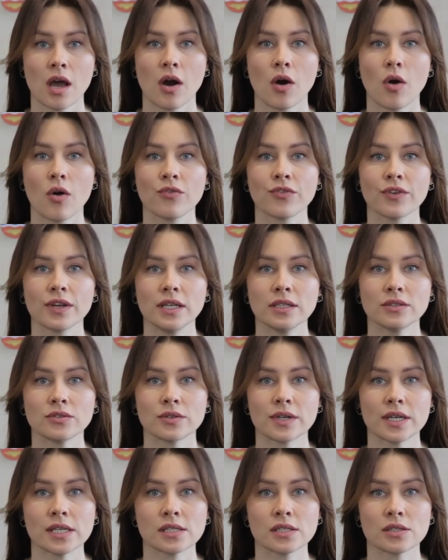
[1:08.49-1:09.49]
of
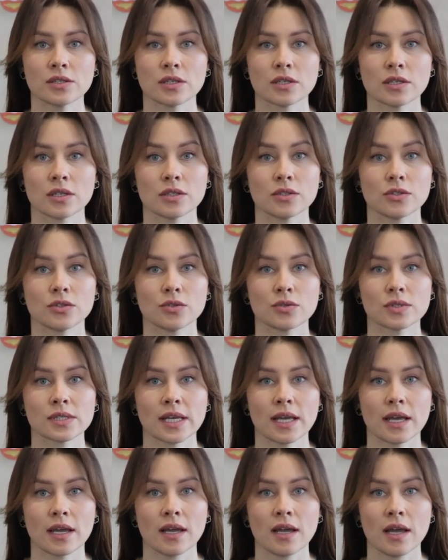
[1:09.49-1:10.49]
interest to
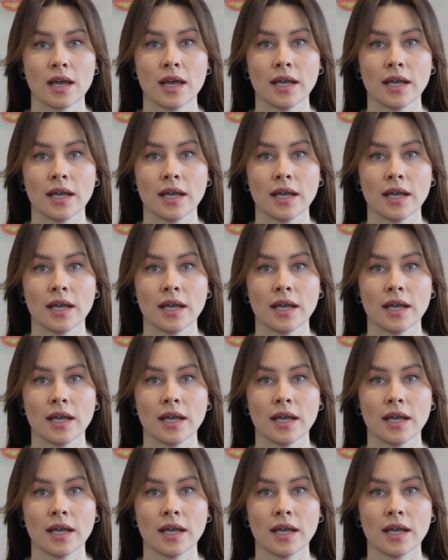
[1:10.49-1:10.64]
the